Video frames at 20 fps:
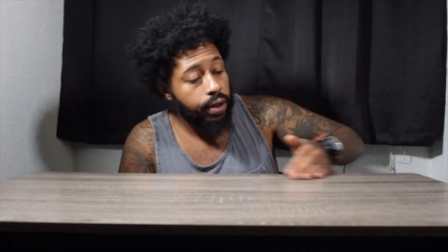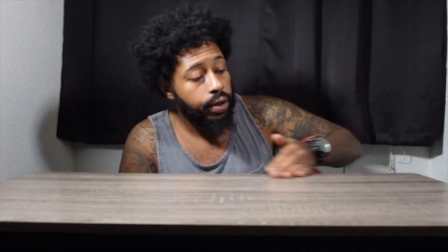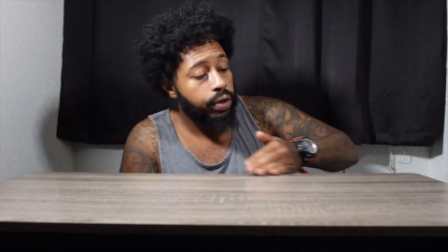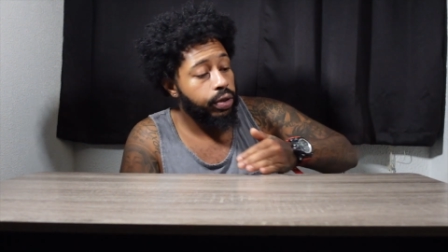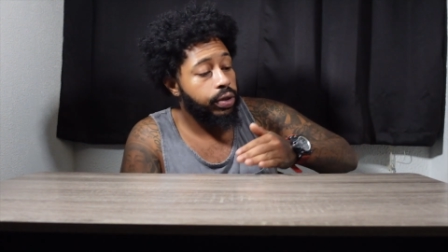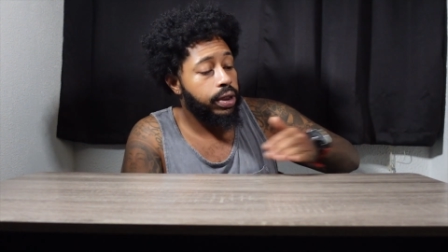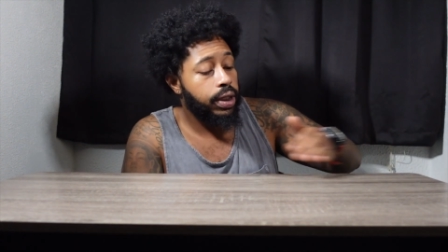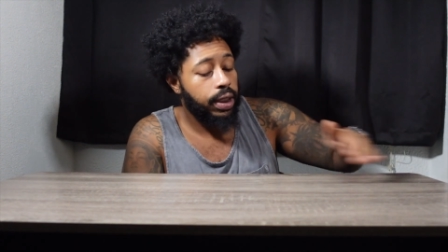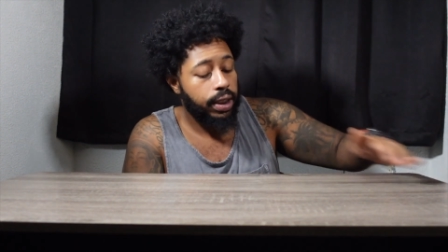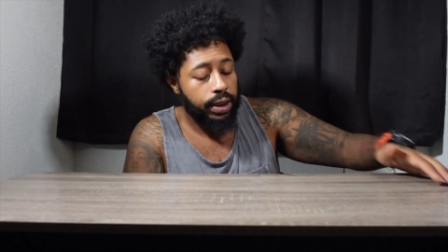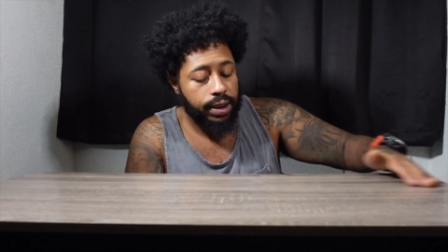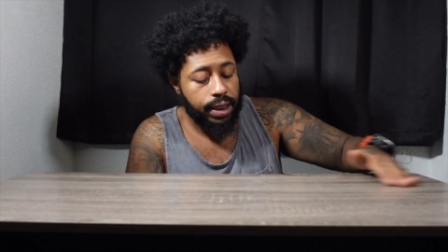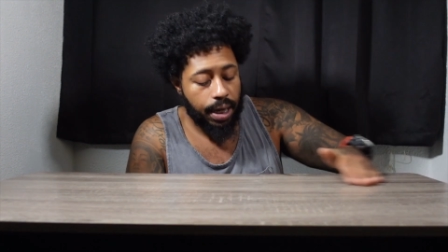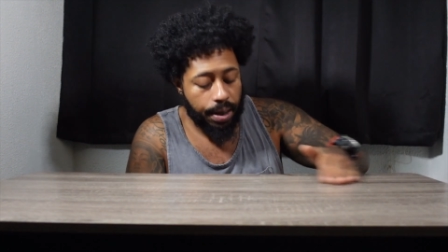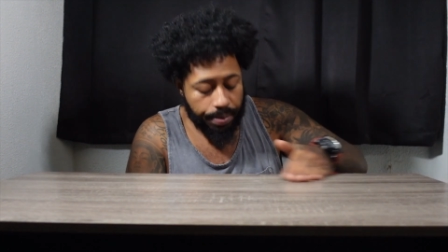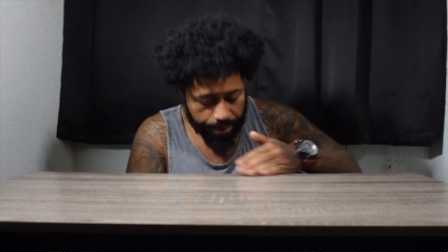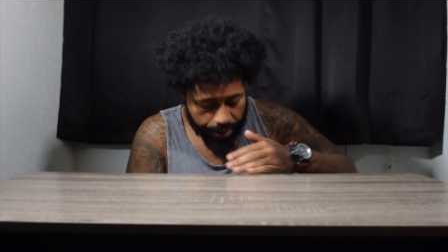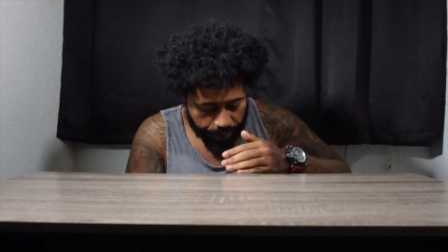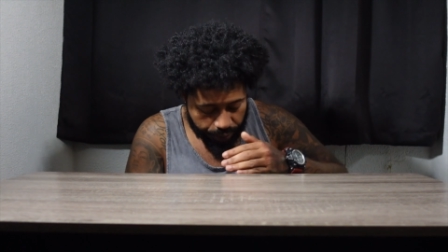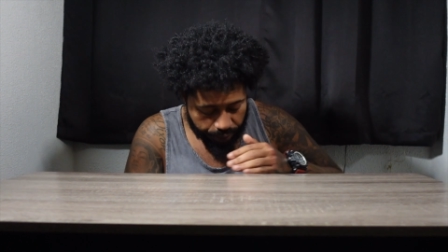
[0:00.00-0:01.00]
You see the
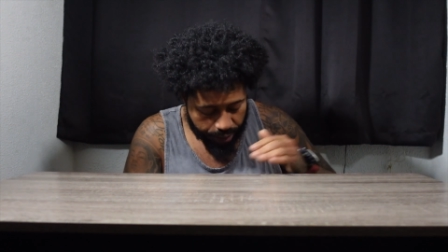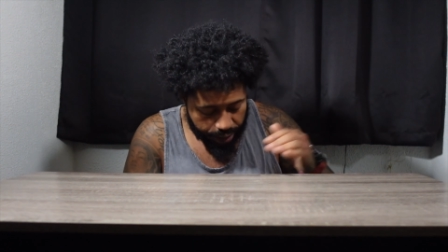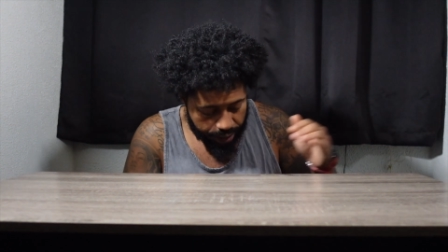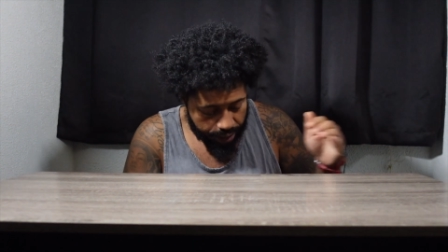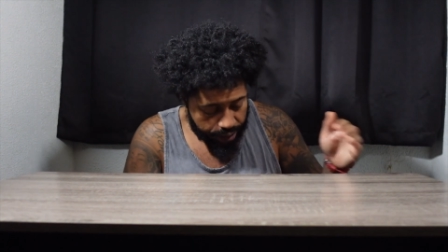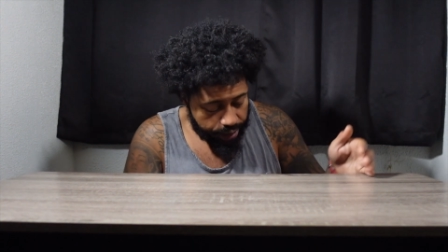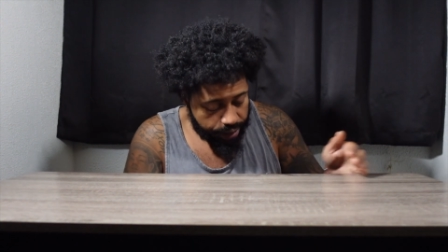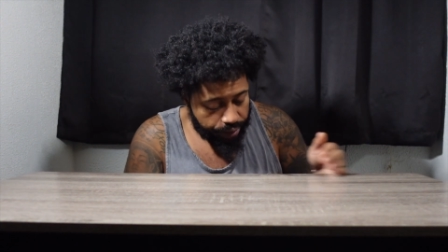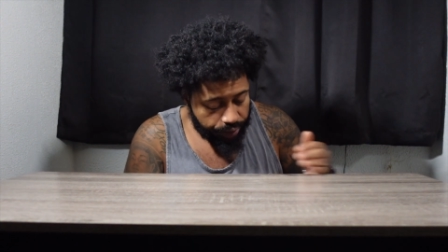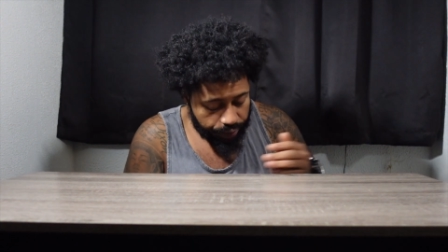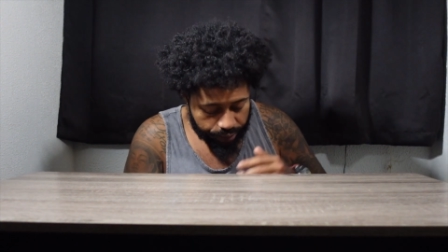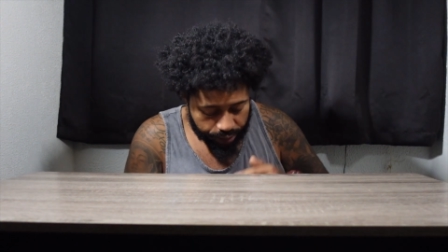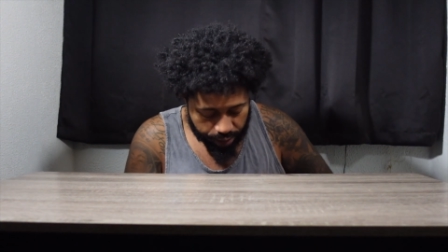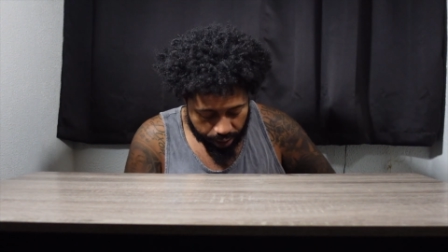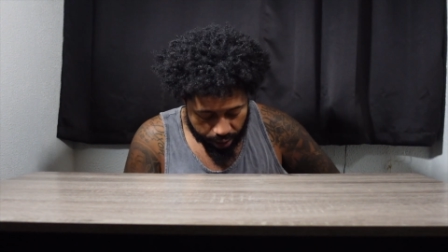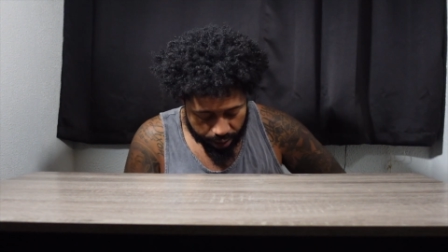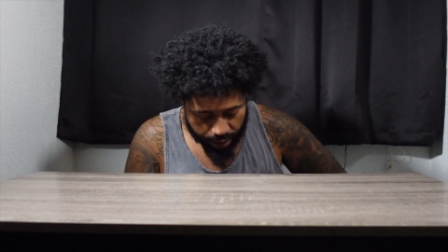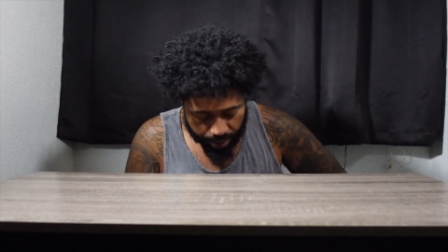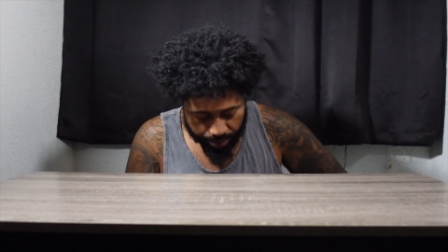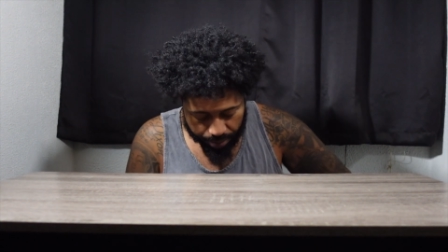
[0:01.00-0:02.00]
topic and what it is that we're
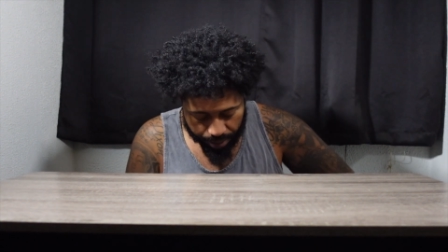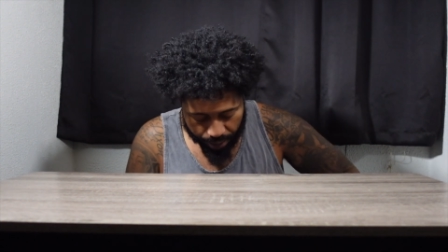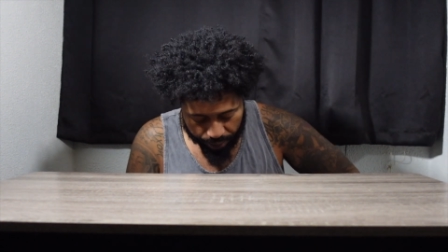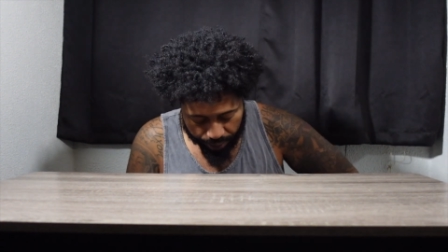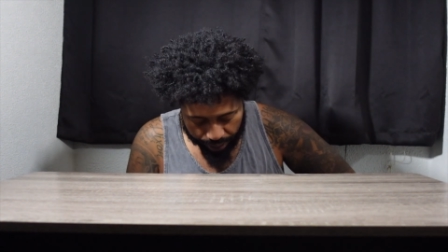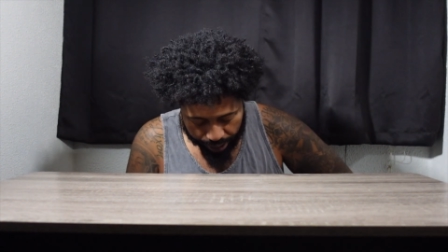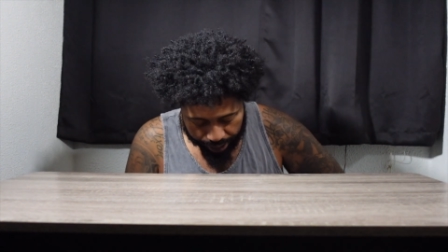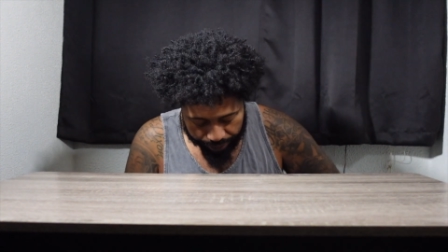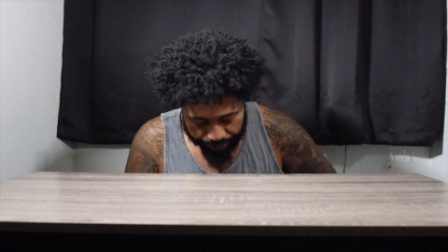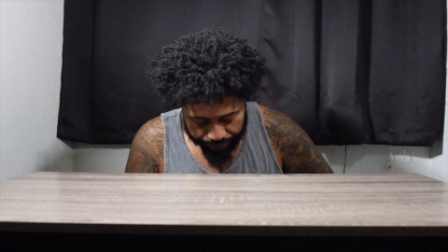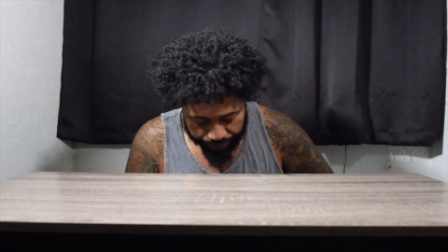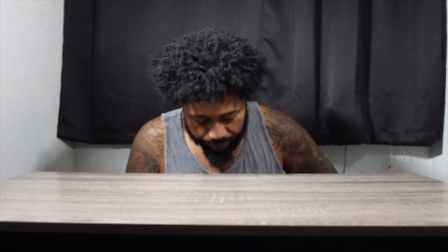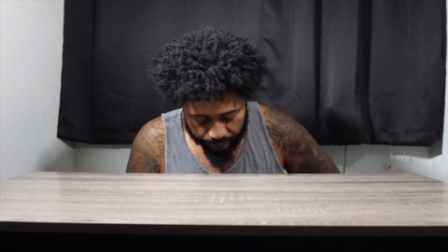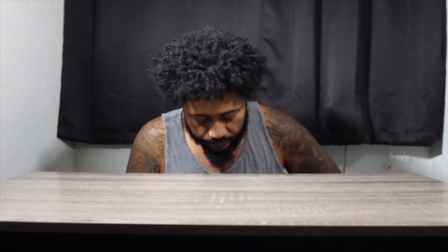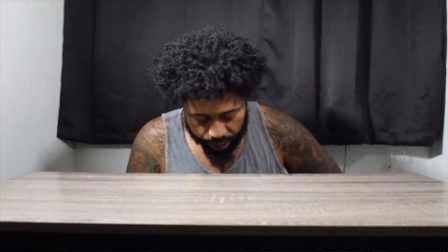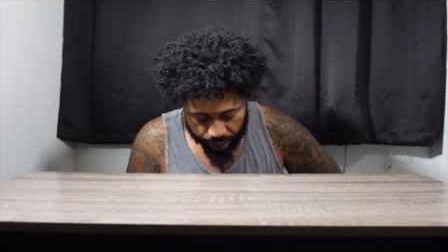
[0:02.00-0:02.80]
talking about, right?